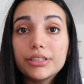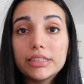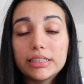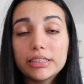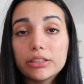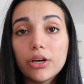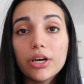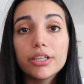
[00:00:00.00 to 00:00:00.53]

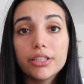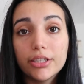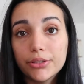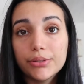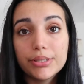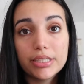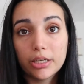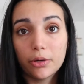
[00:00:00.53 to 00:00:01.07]
start
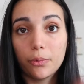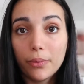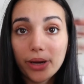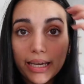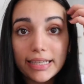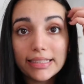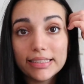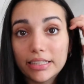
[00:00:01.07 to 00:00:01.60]
losing
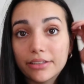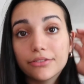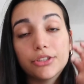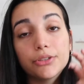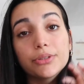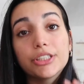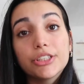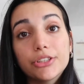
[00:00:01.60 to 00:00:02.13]
weight if
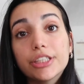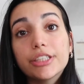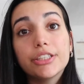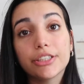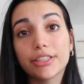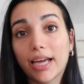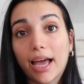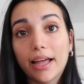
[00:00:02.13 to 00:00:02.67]
you restrict
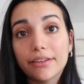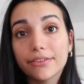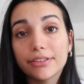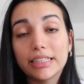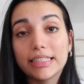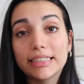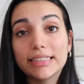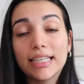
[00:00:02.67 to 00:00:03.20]
your
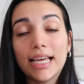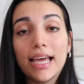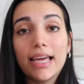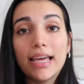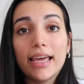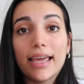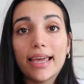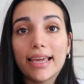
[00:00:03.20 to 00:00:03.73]
calories
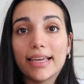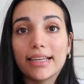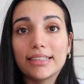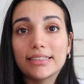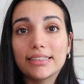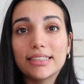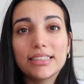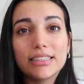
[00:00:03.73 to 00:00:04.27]

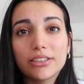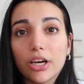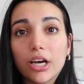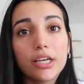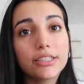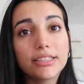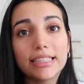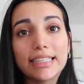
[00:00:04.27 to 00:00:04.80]
and
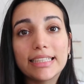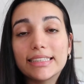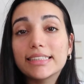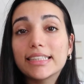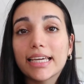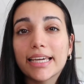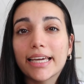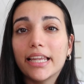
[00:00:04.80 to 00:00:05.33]
start
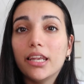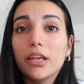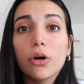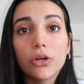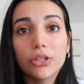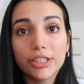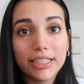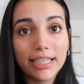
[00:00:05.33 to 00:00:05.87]
eating a
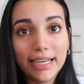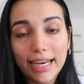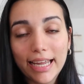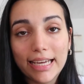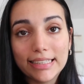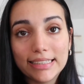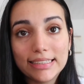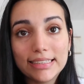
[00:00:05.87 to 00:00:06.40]
lot
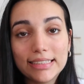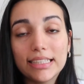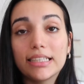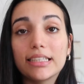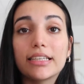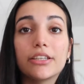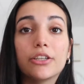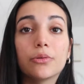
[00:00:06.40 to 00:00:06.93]
less.
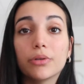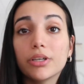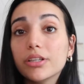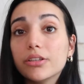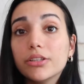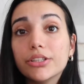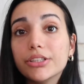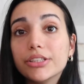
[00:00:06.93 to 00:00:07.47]
You
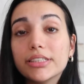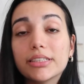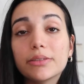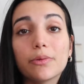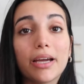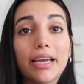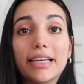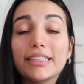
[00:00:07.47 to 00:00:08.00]
will lose
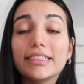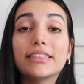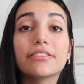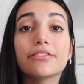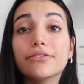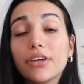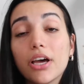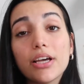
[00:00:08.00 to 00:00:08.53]
weight the
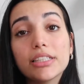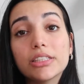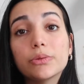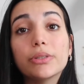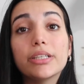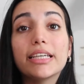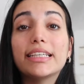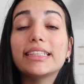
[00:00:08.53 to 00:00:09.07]
first
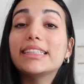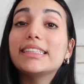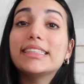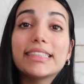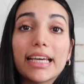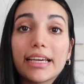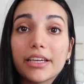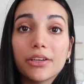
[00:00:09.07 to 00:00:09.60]
week, the
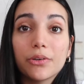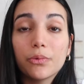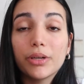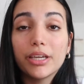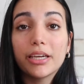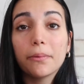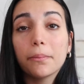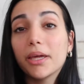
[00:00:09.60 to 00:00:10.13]
second
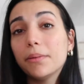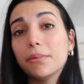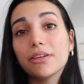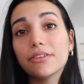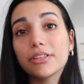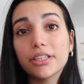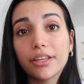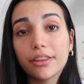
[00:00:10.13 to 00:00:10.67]
week, maybe
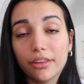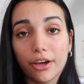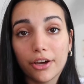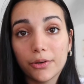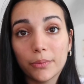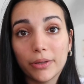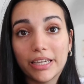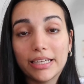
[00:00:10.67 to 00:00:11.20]
even the
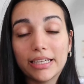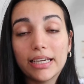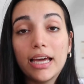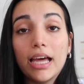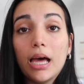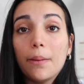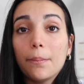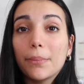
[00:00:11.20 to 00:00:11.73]
third week.
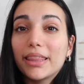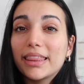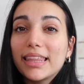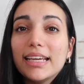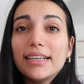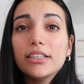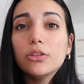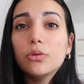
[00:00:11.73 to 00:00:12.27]
But
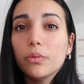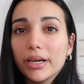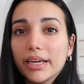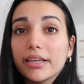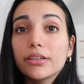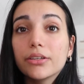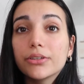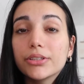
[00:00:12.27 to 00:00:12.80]
then your
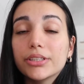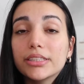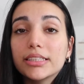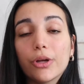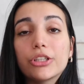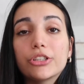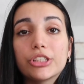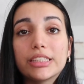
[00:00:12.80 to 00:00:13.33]
weight loss
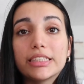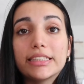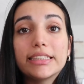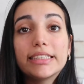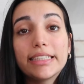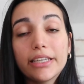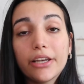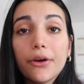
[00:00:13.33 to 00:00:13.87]
will just
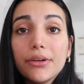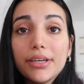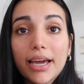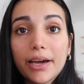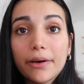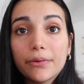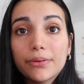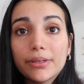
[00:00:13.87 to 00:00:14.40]
slow
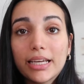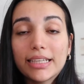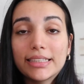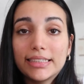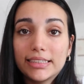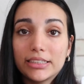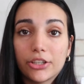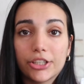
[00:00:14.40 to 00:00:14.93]
down
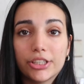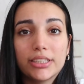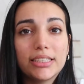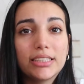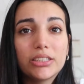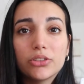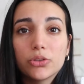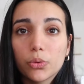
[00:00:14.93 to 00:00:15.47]
and start
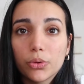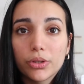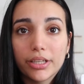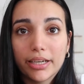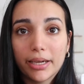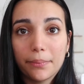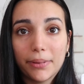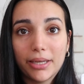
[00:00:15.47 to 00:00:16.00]

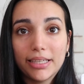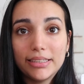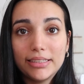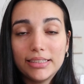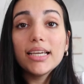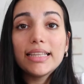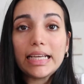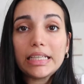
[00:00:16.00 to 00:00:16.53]
stalling a bit.
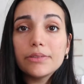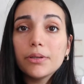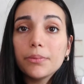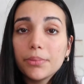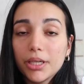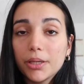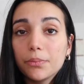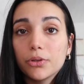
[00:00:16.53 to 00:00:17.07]
That's when
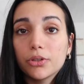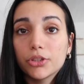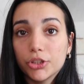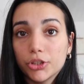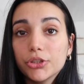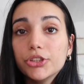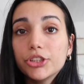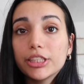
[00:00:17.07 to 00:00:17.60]
people
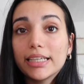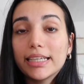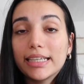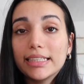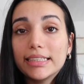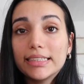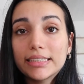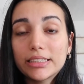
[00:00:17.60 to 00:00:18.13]

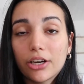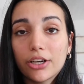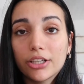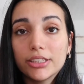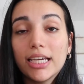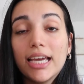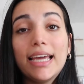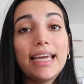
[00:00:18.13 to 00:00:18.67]
usually
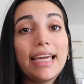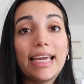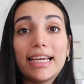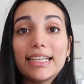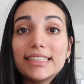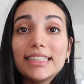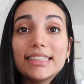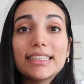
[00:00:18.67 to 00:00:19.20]
start
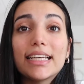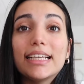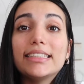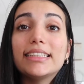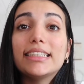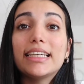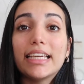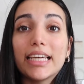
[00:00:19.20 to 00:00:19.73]

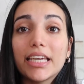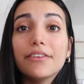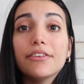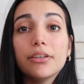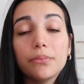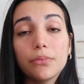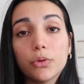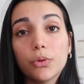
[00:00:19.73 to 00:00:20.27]
exercising
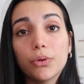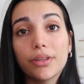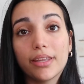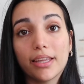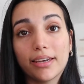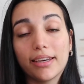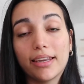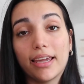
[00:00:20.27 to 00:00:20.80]
even more
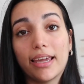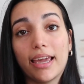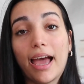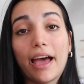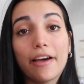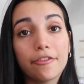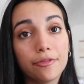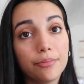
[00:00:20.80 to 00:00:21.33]
than they
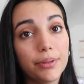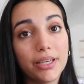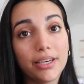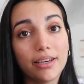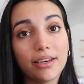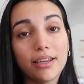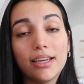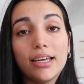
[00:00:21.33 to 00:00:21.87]
have
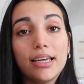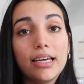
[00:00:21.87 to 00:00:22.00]
been